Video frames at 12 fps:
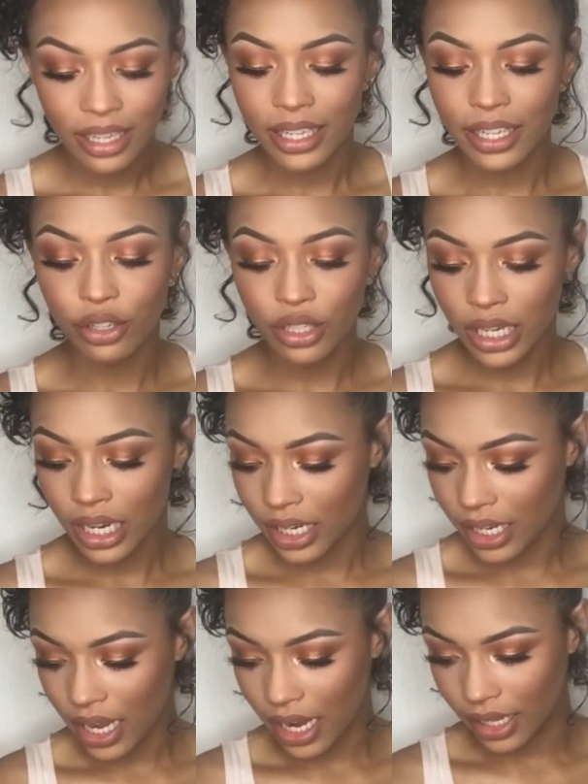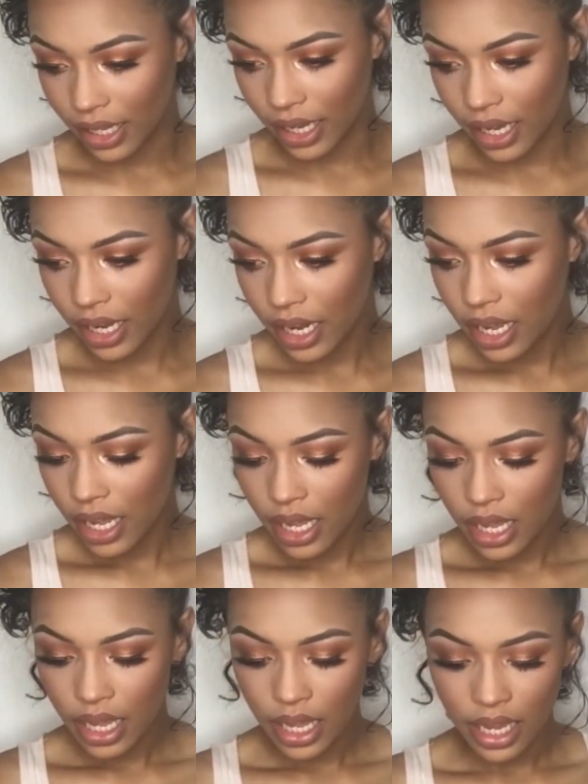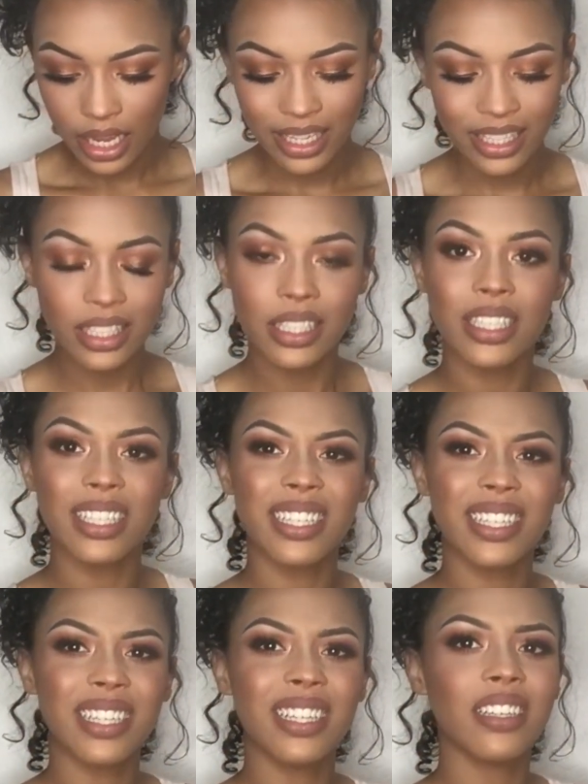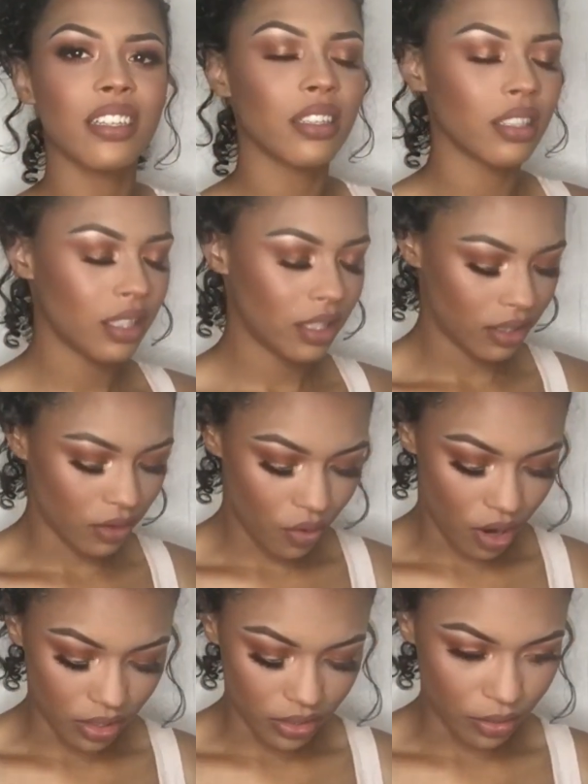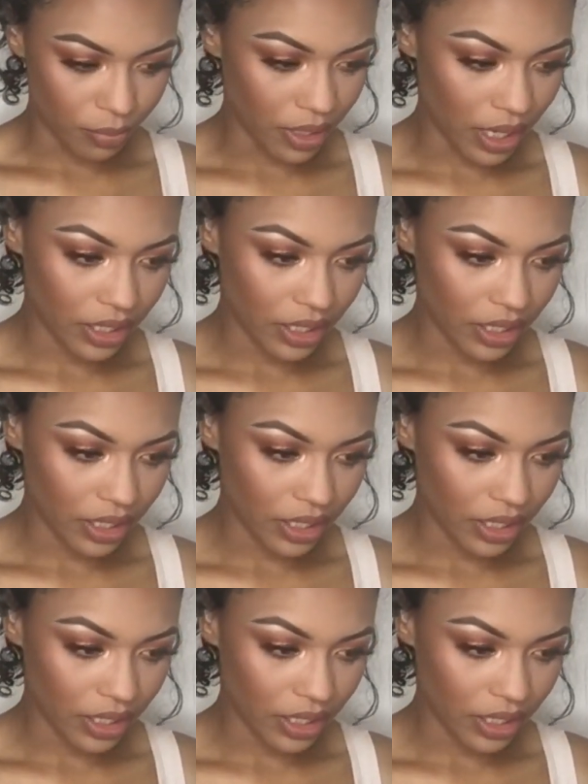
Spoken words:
Gilded Honey highlight, and it's so hard to open.